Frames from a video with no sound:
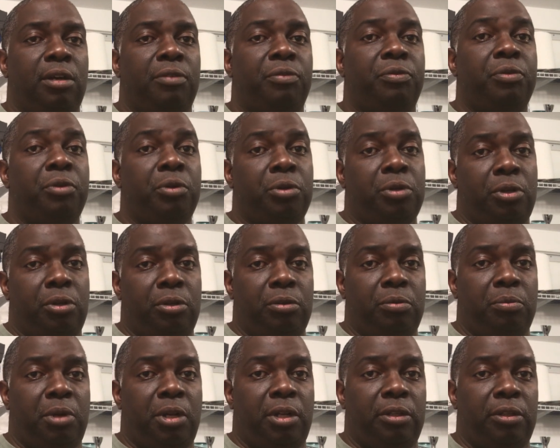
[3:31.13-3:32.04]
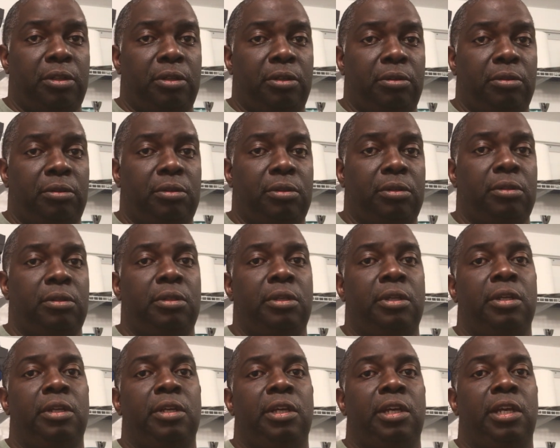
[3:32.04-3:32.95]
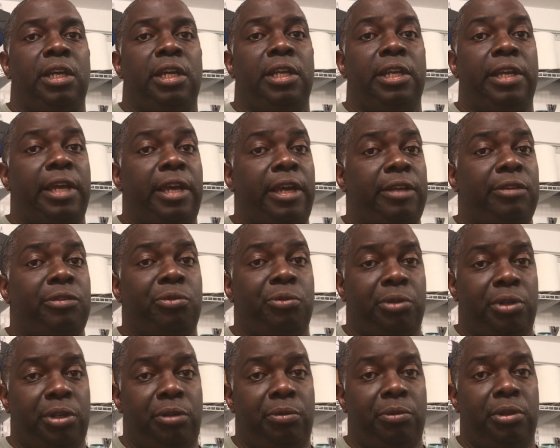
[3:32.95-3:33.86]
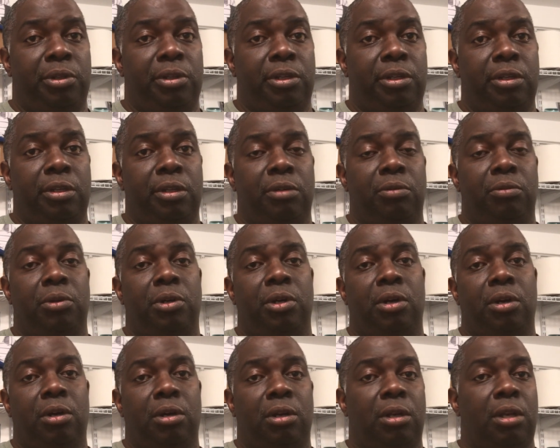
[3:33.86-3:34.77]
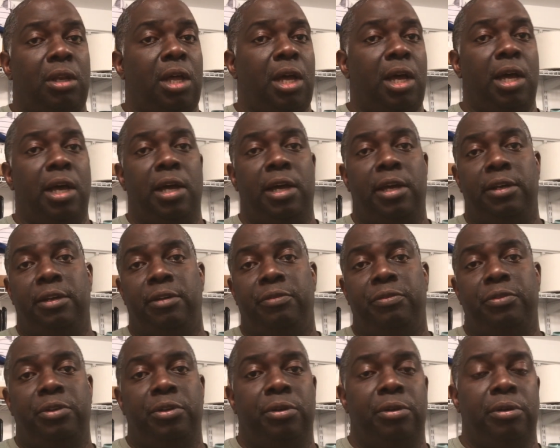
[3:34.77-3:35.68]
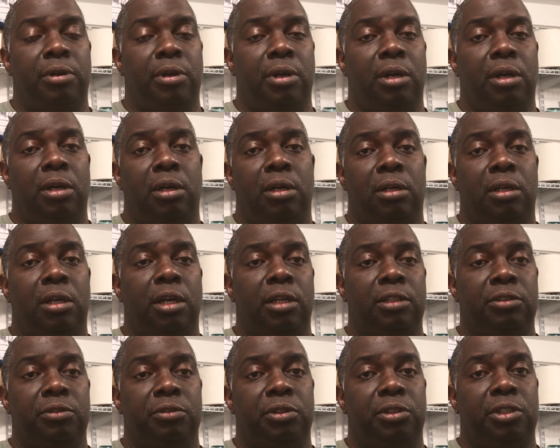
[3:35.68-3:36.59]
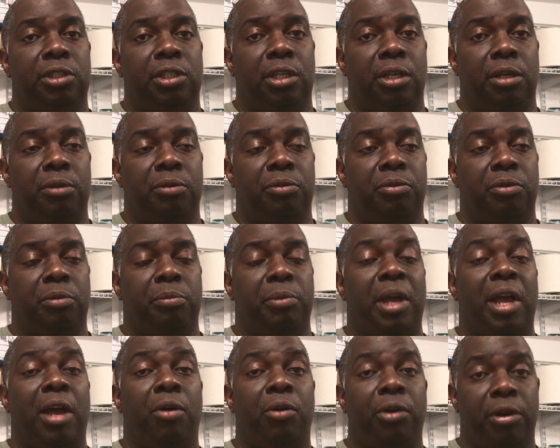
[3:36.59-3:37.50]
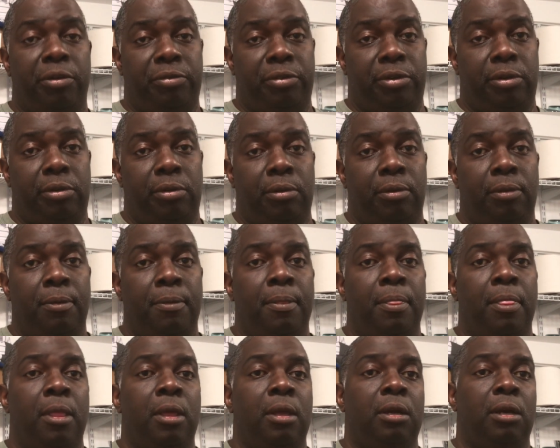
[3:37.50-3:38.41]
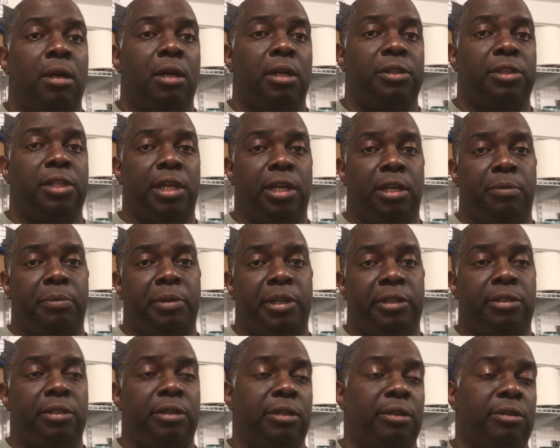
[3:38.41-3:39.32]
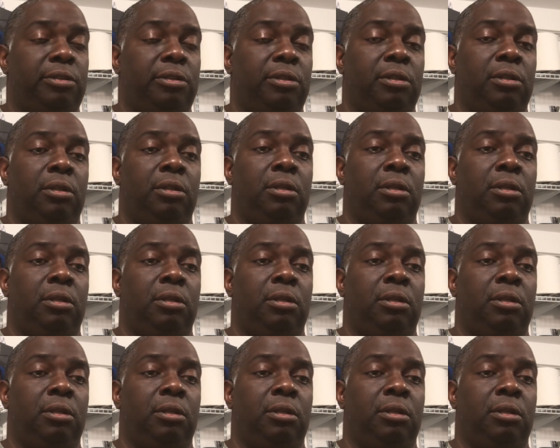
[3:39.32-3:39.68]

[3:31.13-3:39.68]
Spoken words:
fructose molecules, and that's really where a lot of your controversy comes from. However, think about this: